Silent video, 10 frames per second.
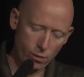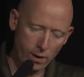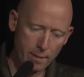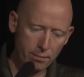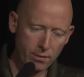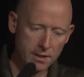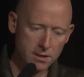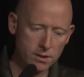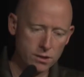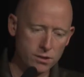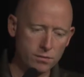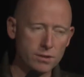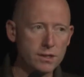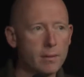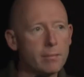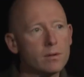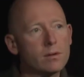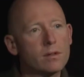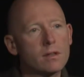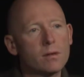web presence
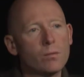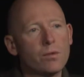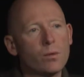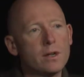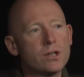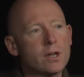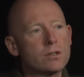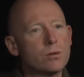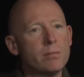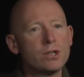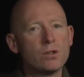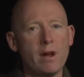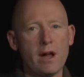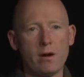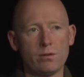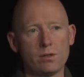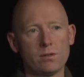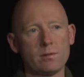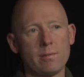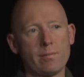resembled the Winchester Mystery
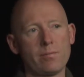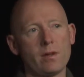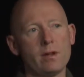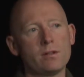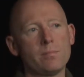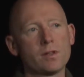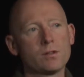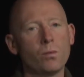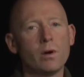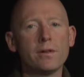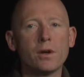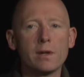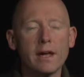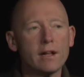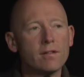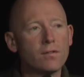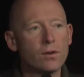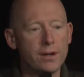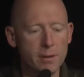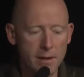House. It's a well-known
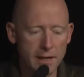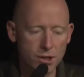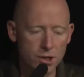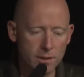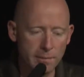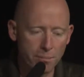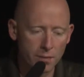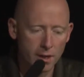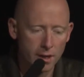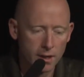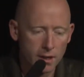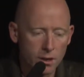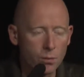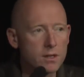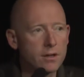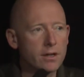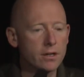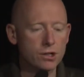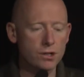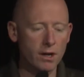California mansion that was under
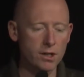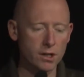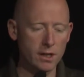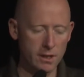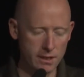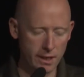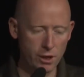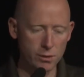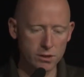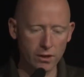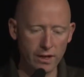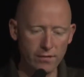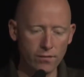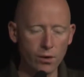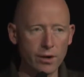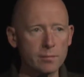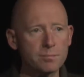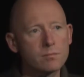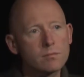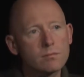construction continuously for
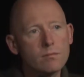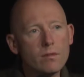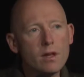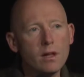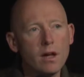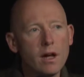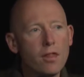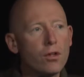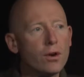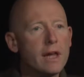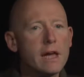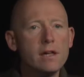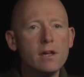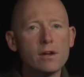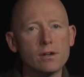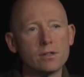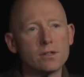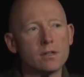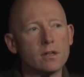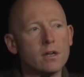38
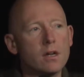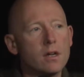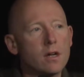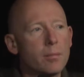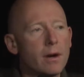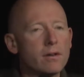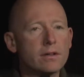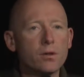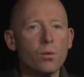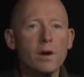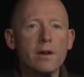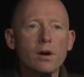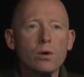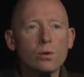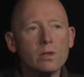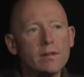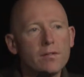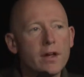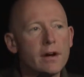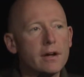years. Apparently, the widow who lived
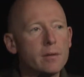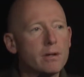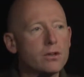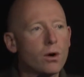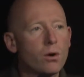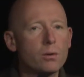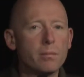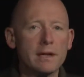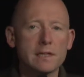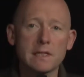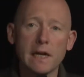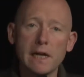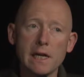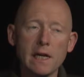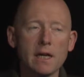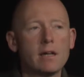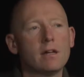there had been told by a psychic,